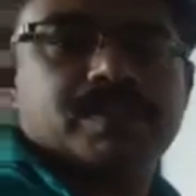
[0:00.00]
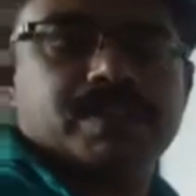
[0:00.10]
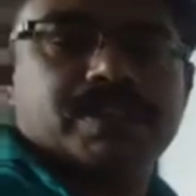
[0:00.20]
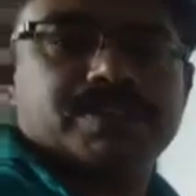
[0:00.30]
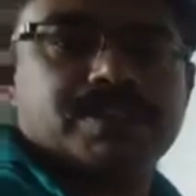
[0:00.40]

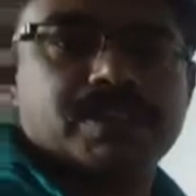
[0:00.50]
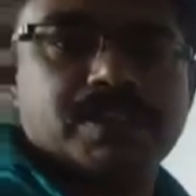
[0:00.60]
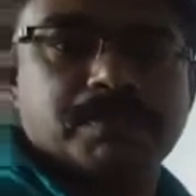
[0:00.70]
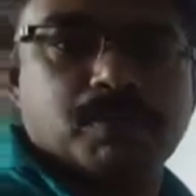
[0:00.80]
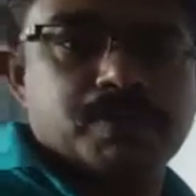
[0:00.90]
things,
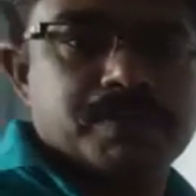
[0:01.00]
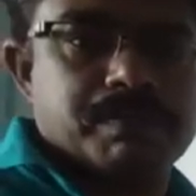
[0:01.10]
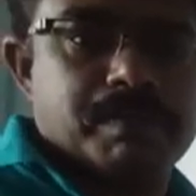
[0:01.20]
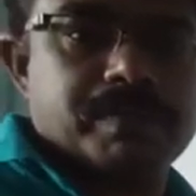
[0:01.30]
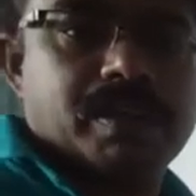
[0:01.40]
it moves
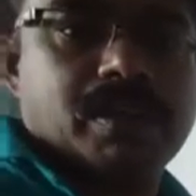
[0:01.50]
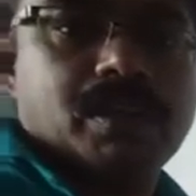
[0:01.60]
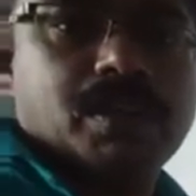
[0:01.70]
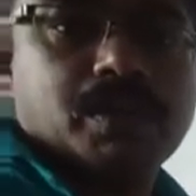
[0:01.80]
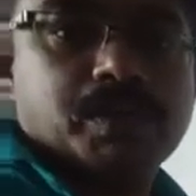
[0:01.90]
from the
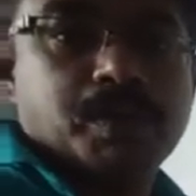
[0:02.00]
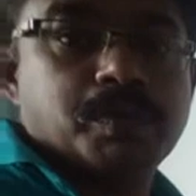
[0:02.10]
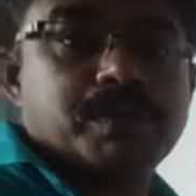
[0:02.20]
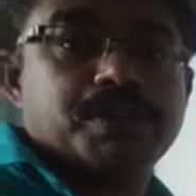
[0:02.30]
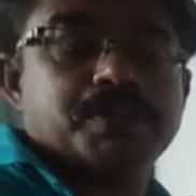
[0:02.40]

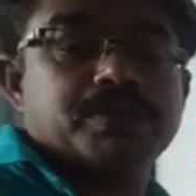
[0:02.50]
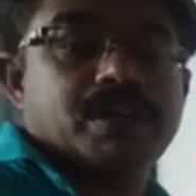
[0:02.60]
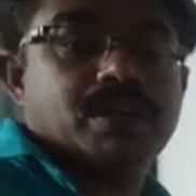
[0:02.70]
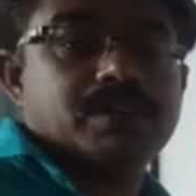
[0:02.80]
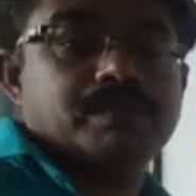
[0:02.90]
doer to
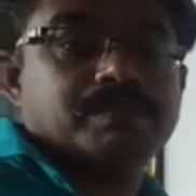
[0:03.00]
the